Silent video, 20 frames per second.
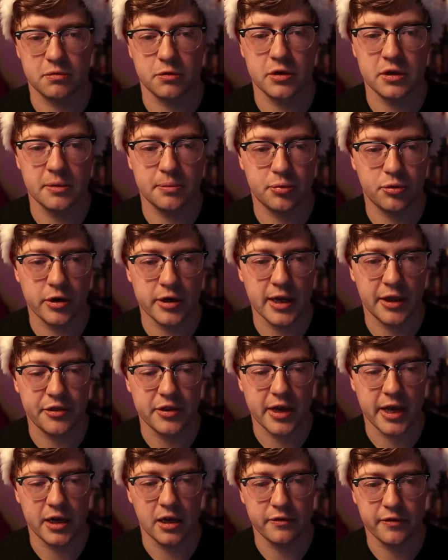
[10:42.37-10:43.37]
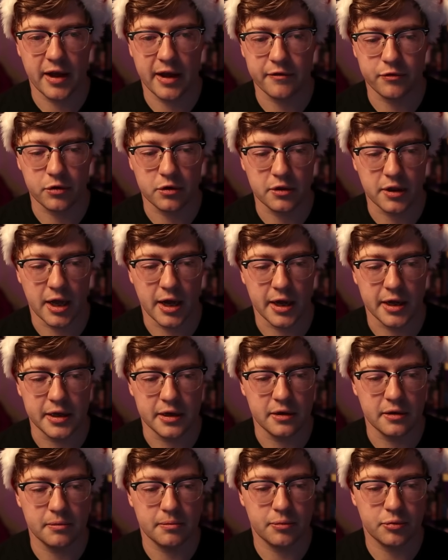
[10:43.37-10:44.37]
So we're gonna print at the end of every
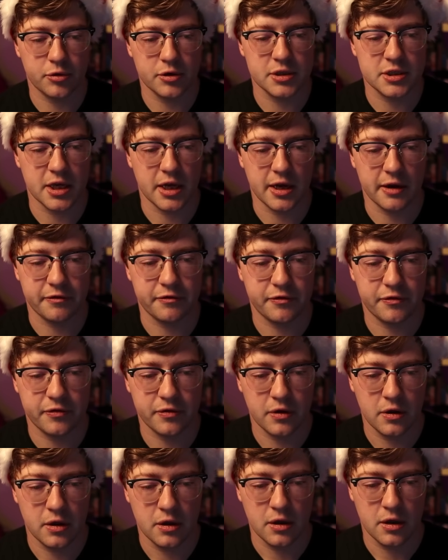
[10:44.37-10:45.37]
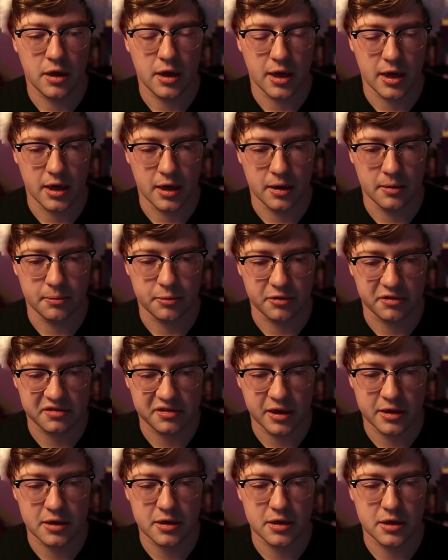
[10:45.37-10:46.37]
line, printf, um,
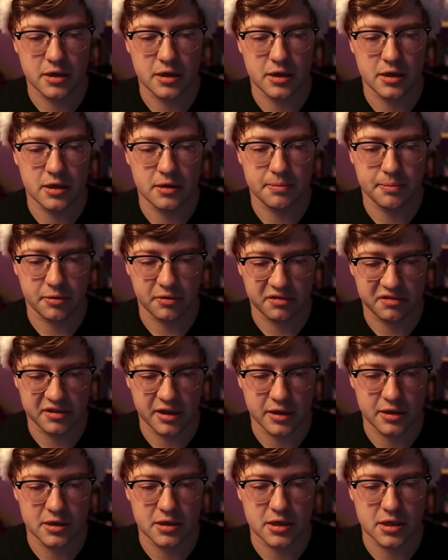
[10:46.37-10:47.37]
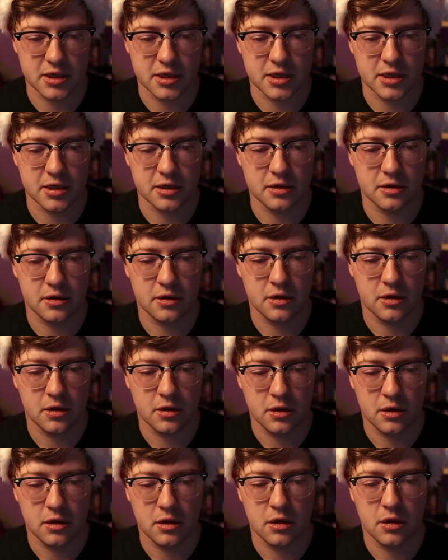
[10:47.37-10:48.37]
percent D, percent D
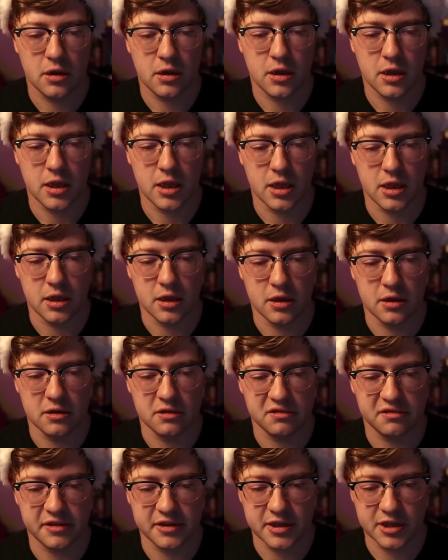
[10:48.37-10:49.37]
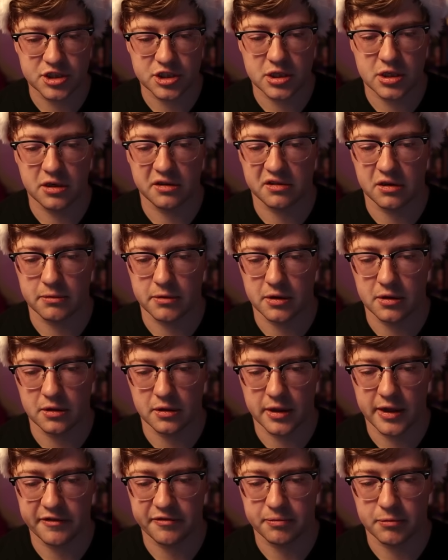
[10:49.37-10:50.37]
is the digit. It's gonna be
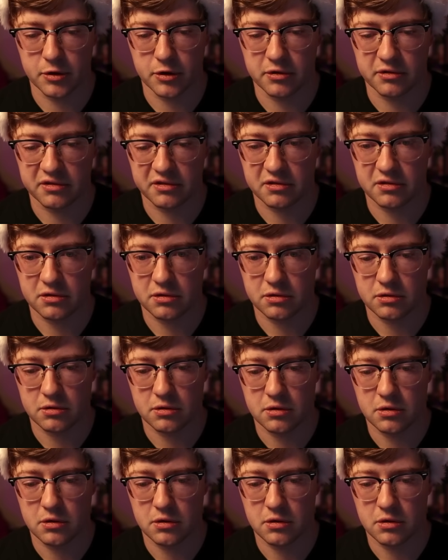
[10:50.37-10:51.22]
leftmost,